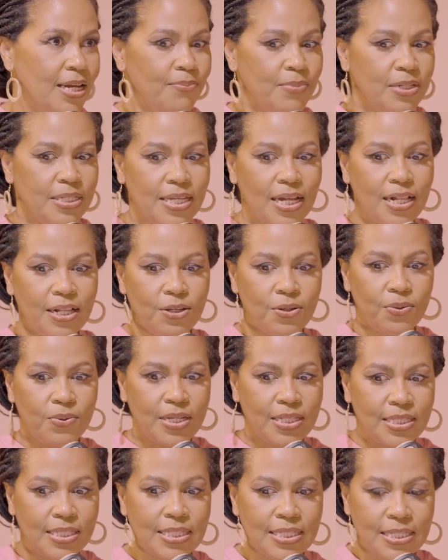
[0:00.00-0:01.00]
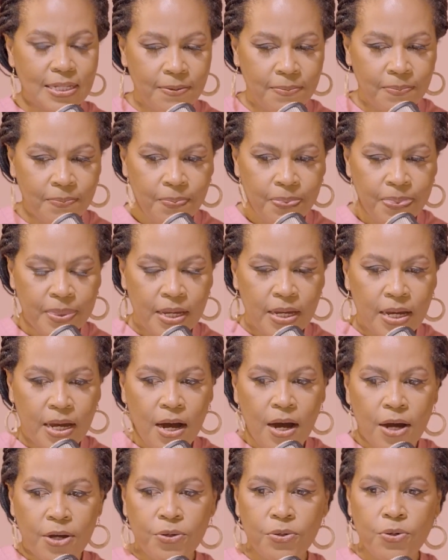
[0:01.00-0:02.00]
Let me tell you, in Zim,
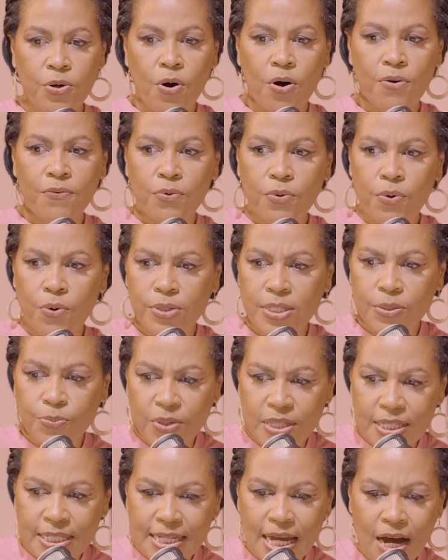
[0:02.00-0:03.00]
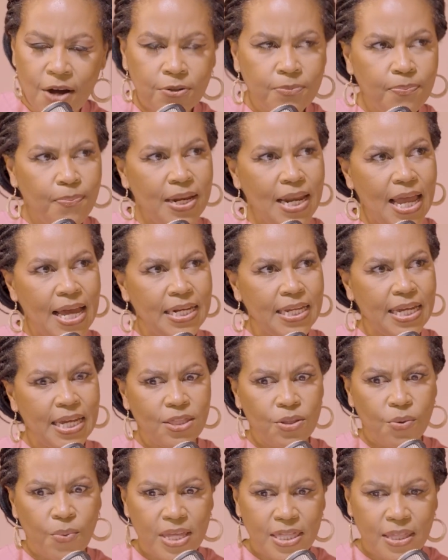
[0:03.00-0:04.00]
with town planning
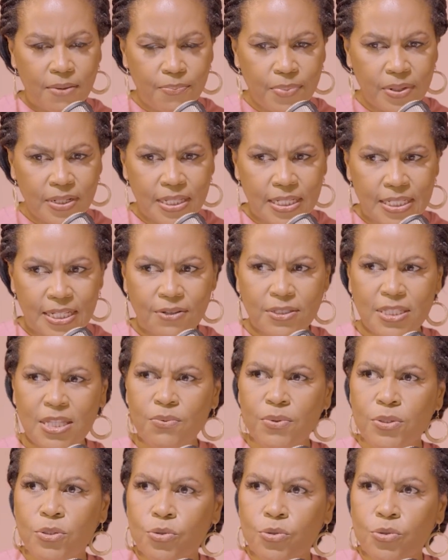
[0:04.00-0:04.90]
and the way they build the towns, there were